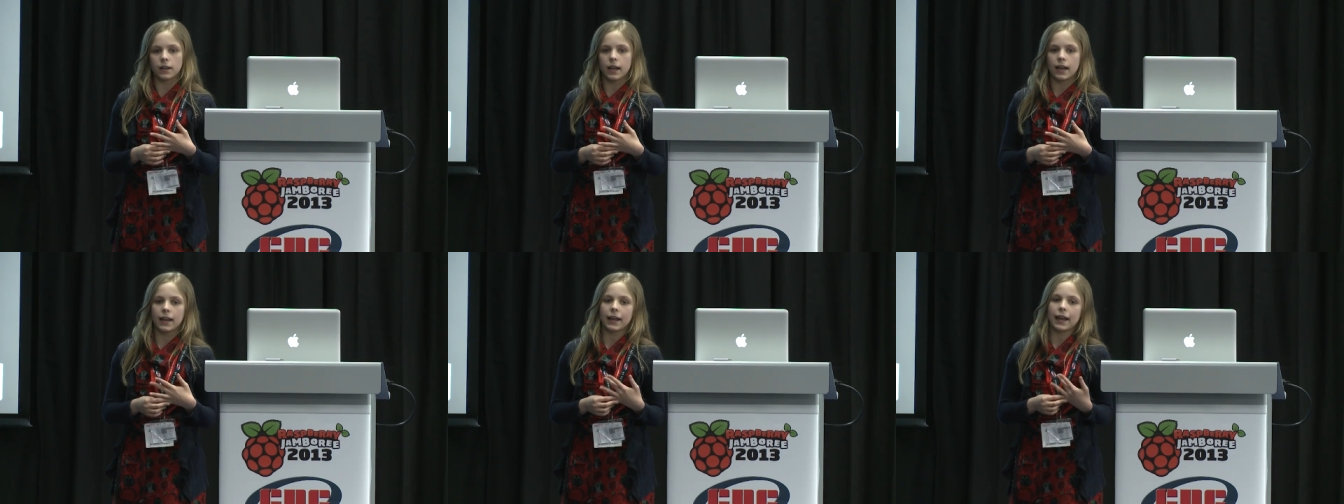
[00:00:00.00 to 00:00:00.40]

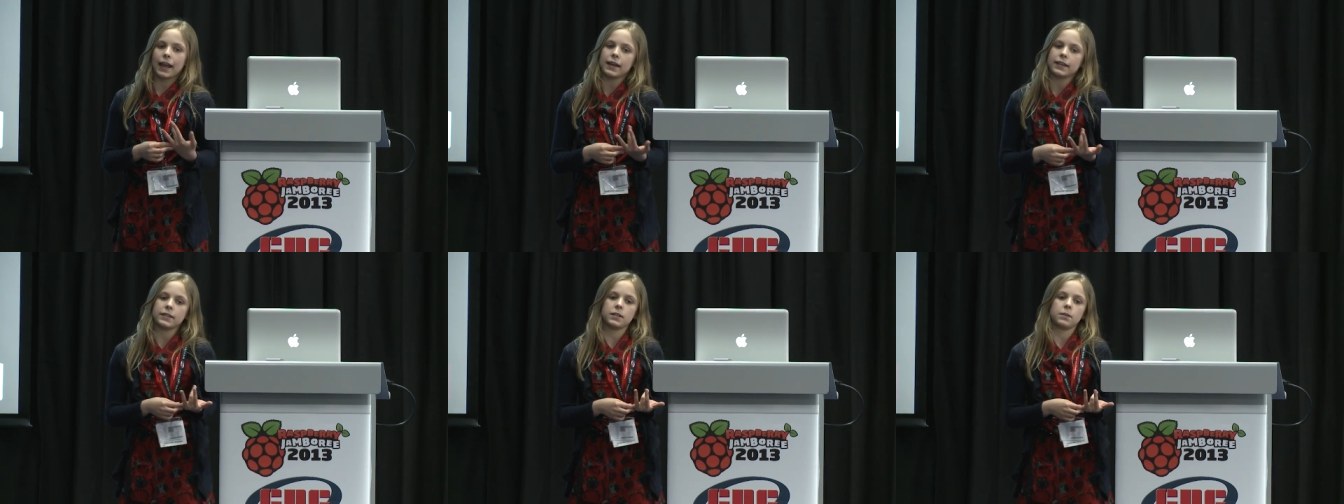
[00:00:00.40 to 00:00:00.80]
learning
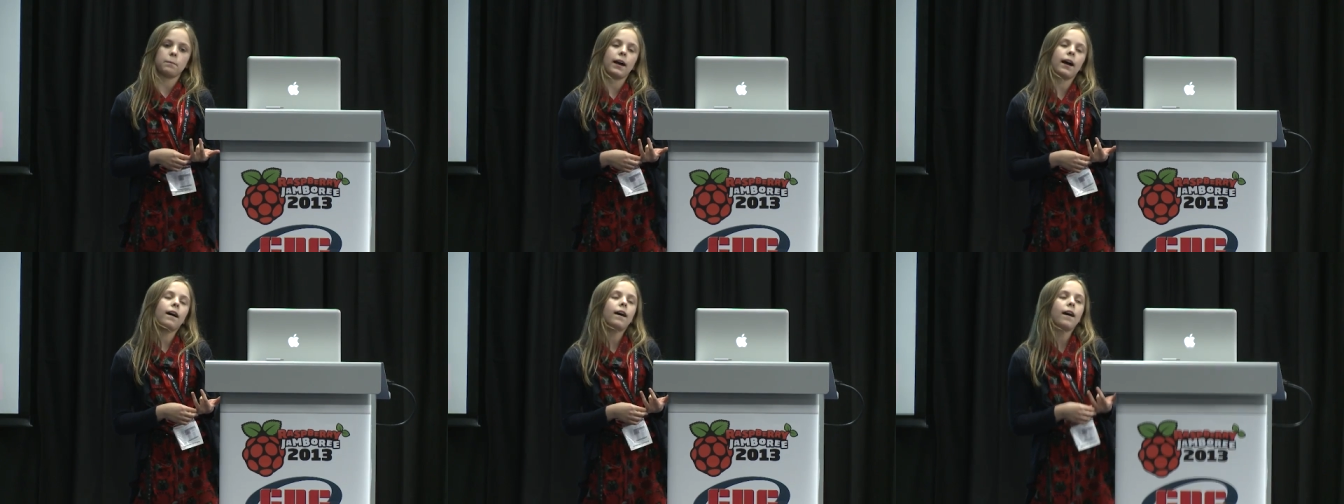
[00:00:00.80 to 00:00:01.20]

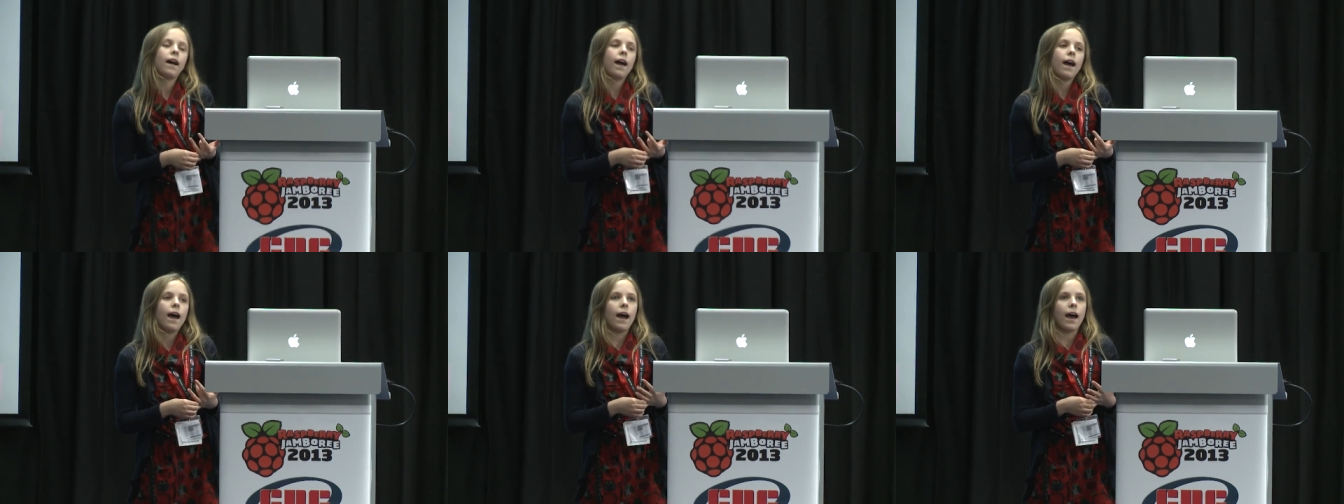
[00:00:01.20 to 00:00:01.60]
HTML
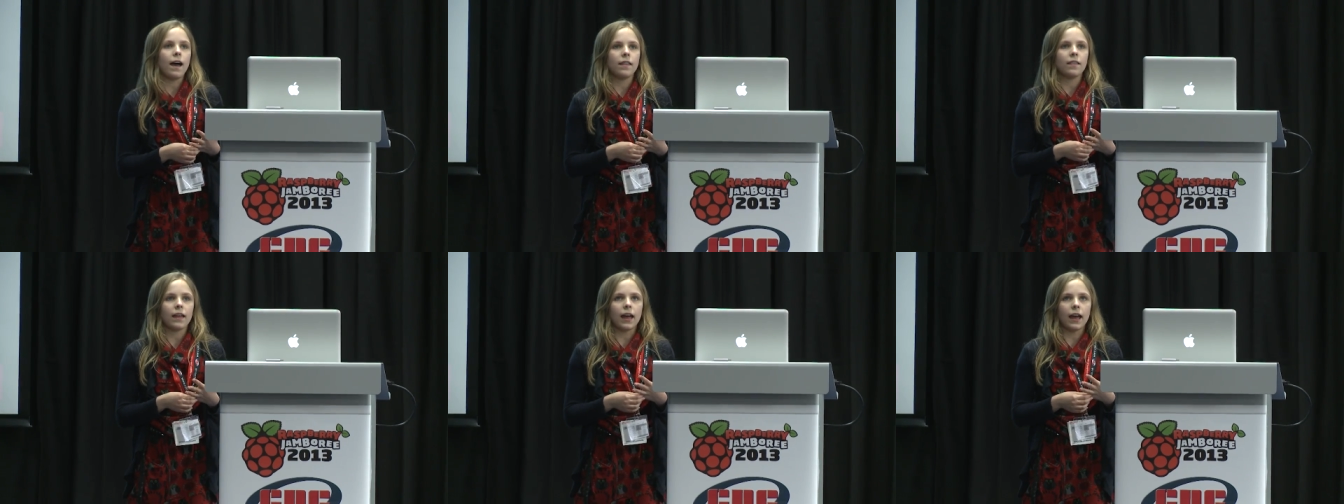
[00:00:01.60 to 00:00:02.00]

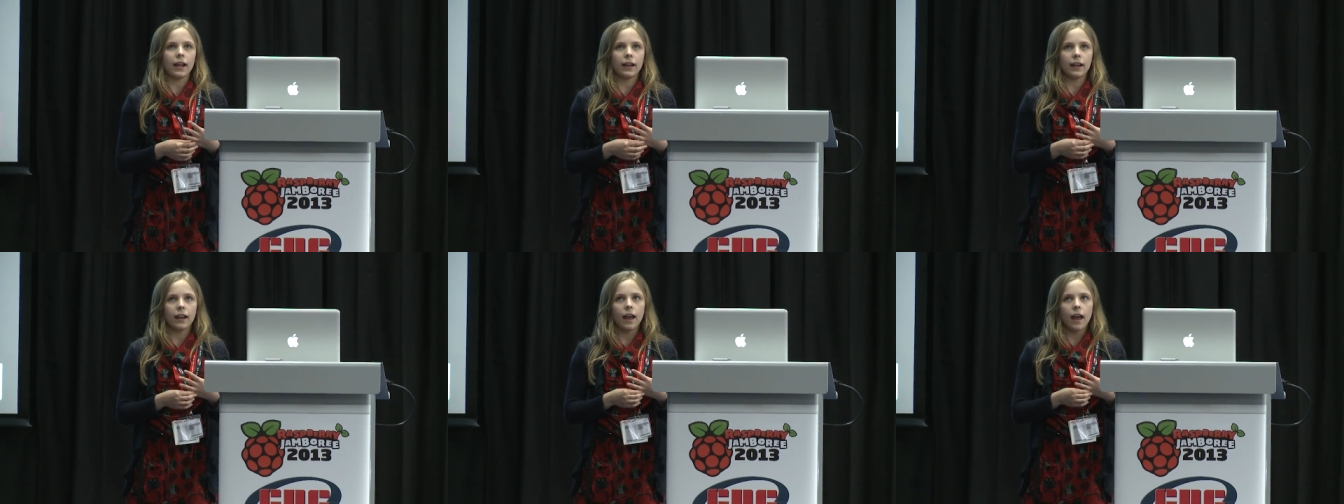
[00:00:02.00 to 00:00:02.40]
and
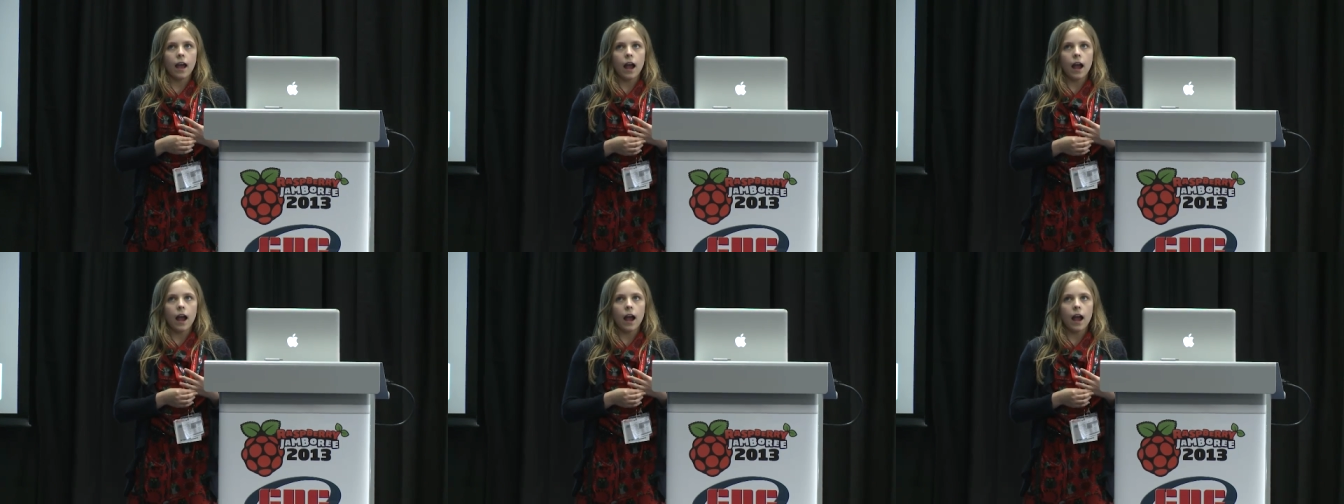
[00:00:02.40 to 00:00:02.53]
then